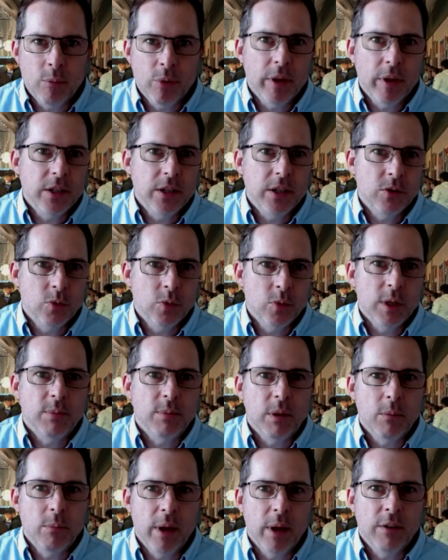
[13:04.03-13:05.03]
in place, you
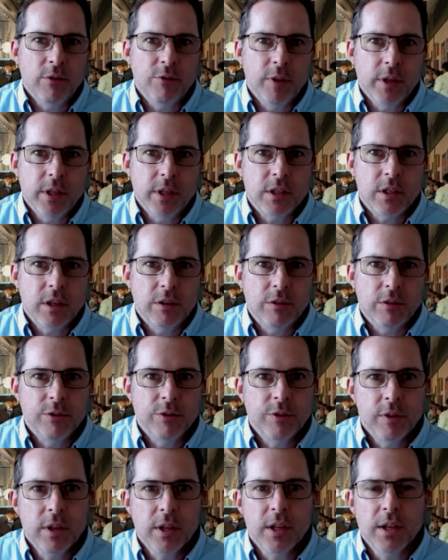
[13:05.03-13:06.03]
reap the benefits
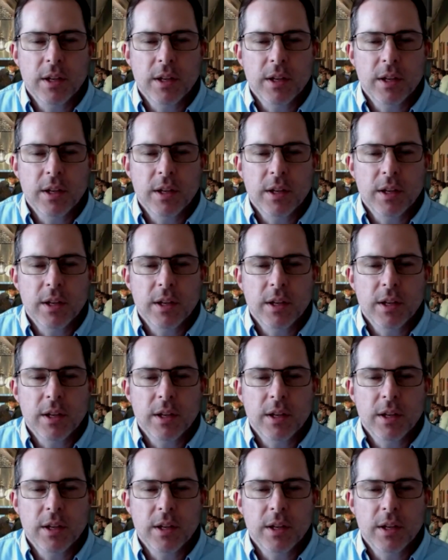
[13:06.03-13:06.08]
of